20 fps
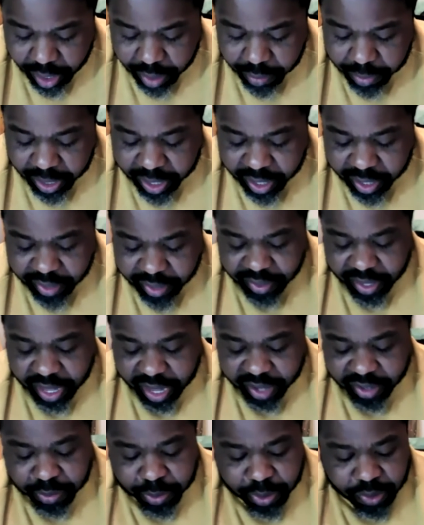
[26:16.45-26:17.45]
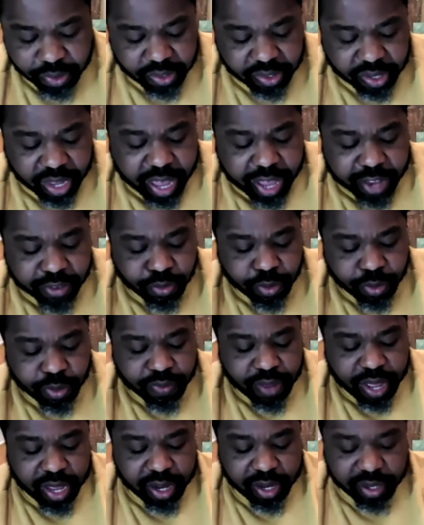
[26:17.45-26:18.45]
because they experience casual
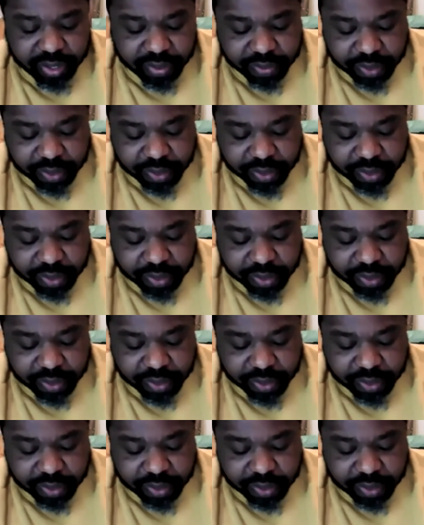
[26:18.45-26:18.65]
violence of